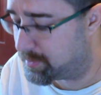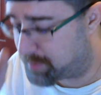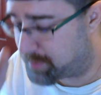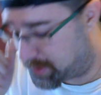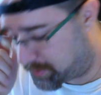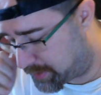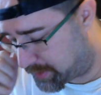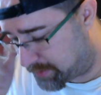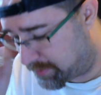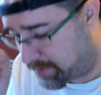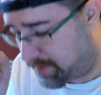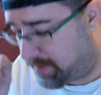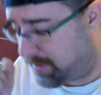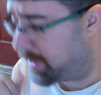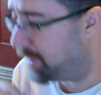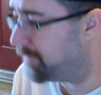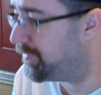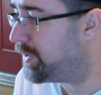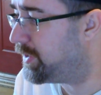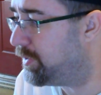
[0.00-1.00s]
anyway.
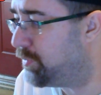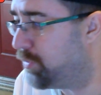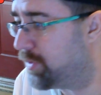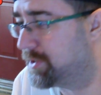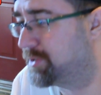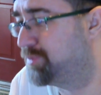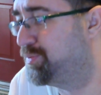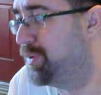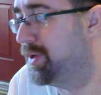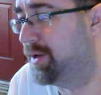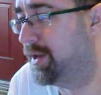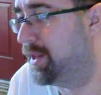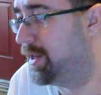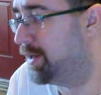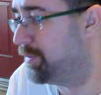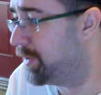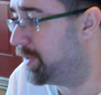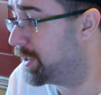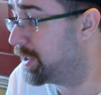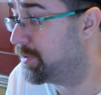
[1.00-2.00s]
If you didn't want to spend a lot of
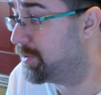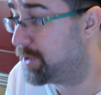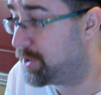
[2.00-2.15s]
money and